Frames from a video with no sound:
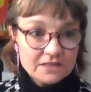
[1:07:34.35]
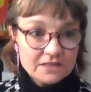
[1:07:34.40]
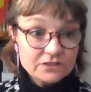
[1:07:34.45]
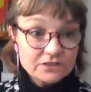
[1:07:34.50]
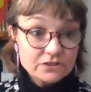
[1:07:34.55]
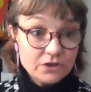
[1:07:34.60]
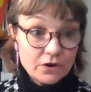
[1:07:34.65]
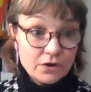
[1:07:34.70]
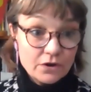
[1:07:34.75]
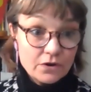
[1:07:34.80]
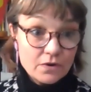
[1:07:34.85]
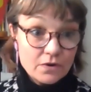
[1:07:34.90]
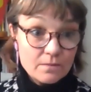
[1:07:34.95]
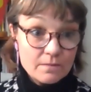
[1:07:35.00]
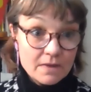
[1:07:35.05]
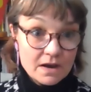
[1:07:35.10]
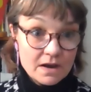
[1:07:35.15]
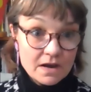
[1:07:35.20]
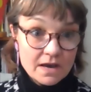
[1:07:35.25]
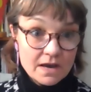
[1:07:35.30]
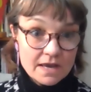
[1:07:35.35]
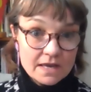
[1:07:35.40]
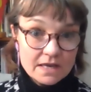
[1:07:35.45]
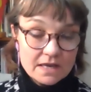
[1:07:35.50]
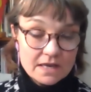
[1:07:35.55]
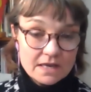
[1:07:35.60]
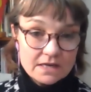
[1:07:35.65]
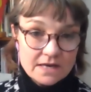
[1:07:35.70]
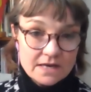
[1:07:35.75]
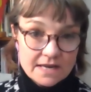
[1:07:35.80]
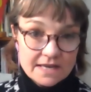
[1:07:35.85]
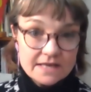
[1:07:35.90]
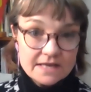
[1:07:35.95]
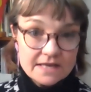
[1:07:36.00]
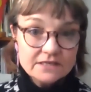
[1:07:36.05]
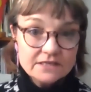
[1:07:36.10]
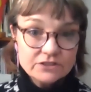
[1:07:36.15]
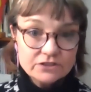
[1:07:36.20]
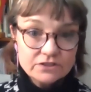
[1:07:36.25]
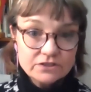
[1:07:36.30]
so my
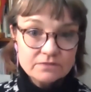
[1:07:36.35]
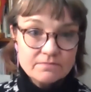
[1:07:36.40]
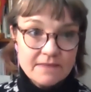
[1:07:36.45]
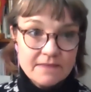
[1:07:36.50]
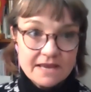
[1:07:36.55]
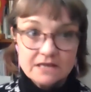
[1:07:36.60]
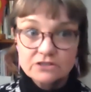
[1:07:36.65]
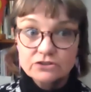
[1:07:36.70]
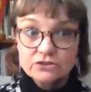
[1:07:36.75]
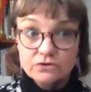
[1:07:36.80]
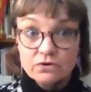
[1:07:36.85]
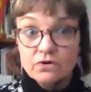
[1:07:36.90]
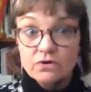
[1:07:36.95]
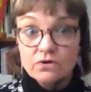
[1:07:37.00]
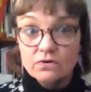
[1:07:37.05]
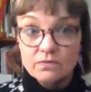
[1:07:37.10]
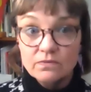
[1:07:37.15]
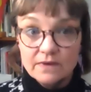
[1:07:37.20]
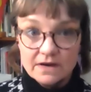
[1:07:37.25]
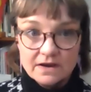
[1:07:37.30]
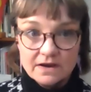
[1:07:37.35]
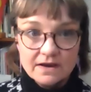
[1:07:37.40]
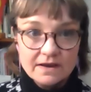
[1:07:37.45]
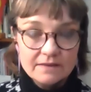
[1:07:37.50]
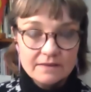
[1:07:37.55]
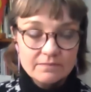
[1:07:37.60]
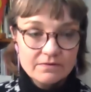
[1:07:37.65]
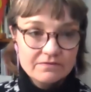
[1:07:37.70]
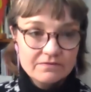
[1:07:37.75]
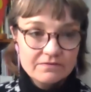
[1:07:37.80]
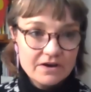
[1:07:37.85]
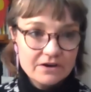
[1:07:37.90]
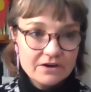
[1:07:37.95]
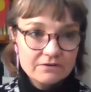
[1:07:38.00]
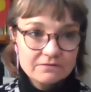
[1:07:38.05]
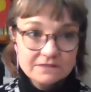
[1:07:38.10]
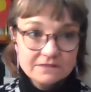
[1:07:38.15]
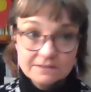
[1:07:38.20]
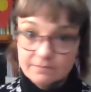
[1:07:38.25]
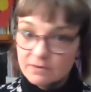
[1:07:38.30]
need to make sure when I provide
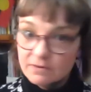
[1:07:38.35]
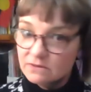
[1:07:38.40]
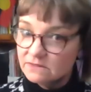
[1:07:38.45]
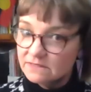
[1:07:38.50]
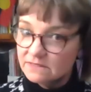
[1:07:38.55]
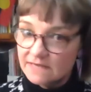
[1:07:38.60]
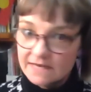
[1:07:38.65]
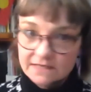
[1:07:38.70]
a response,